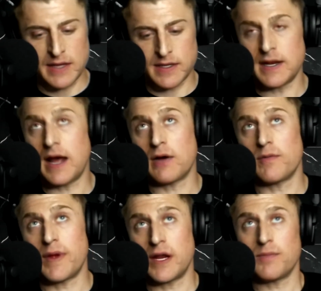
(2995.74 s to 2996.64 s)
cannot
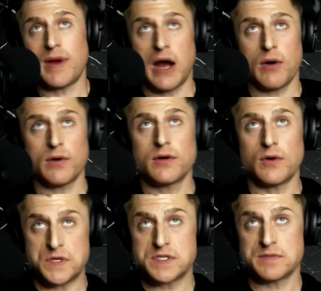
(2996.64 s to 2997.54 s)
remain in power
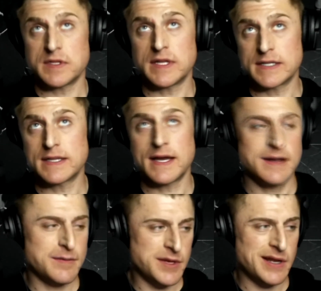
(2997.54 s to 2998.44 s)
or something like that.
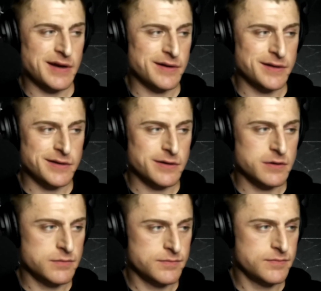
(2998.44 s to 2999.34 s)
I mean, I don't need to.
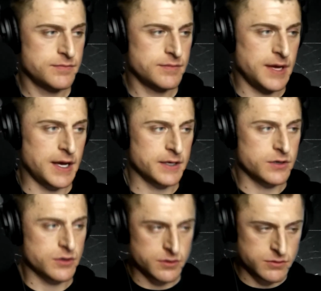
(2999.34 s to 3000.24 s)
I
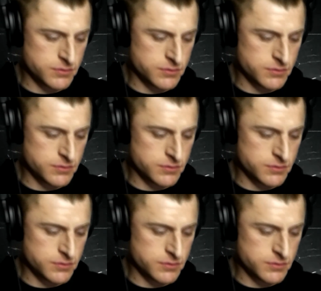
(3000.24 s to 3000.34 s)
could.